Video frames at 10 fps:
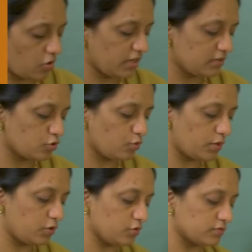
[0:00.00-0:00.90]
called as
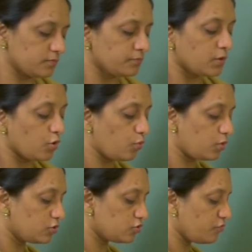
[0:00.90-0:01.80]
overdose.
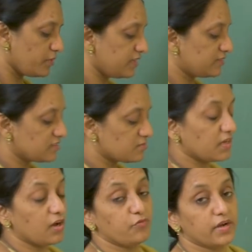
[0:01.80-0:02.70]
Overdose of medicines
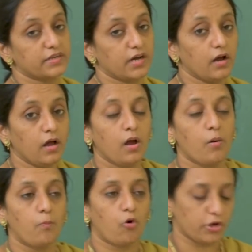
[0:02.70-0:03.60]
may affect
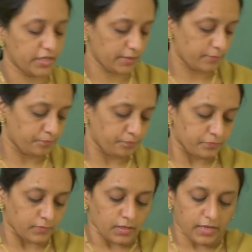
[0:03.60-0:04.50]
our body.
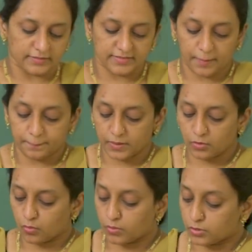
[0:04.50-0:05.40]

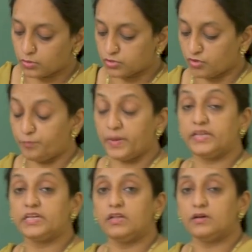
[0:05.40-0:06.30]
Example, overdose of
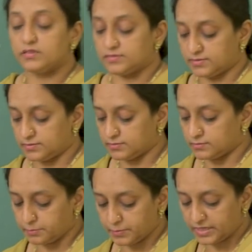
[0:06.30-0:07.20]

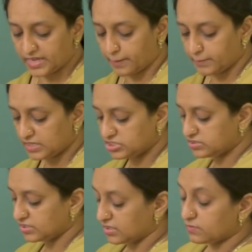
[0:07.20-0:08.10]
painkillers may damage
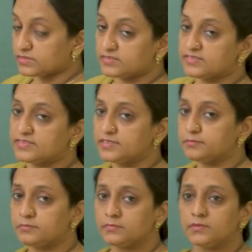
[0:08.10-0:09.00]
the nervous
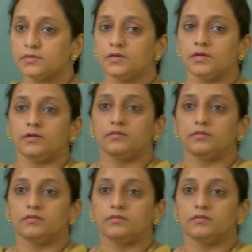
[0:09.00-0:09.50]
system,